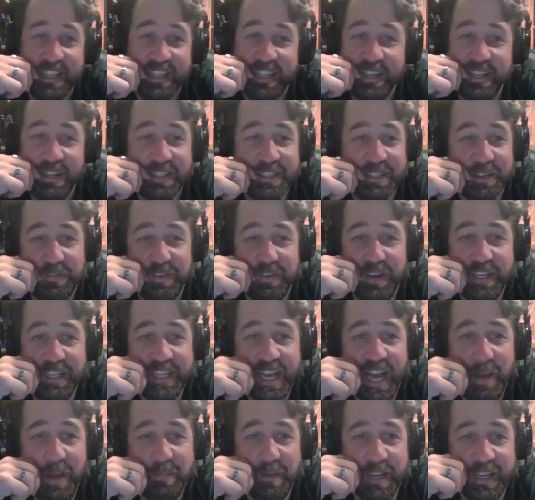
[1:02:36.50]
it's a fun
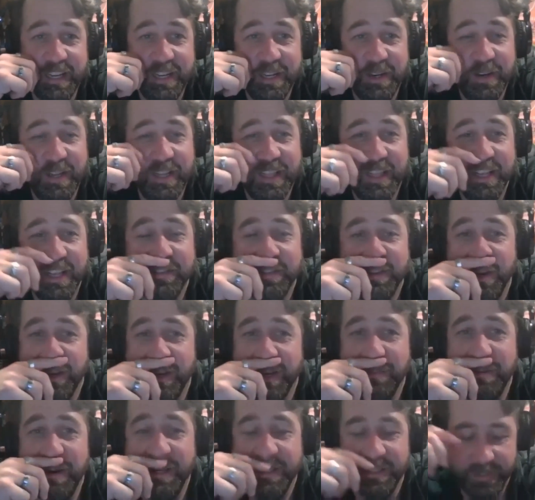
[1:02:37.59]
topic, you know. I love
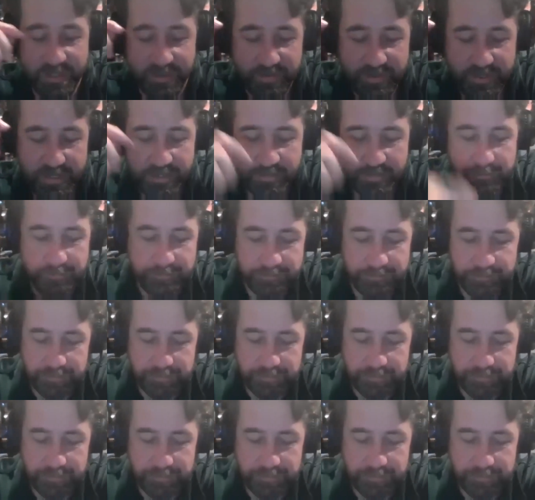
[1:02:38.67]
talking monsters every time.